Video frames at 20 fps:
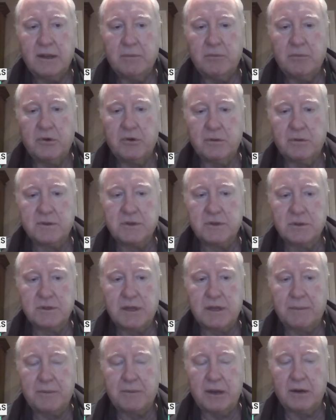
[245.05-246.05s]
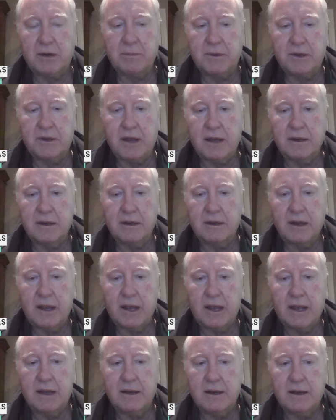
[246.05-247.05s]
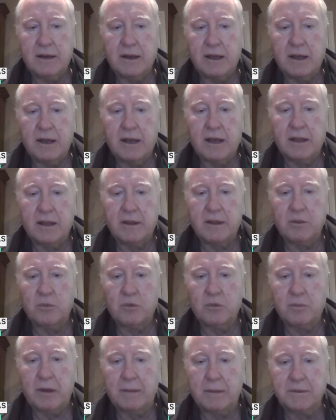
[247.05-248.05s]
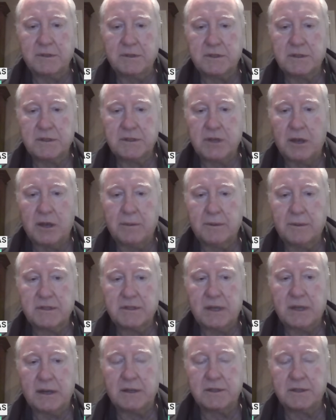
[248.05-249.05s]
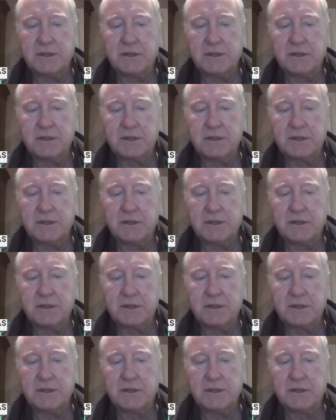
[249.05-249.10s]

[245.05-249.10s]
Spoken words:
Mineral resource update will be done, and then we'll publish the scoping study.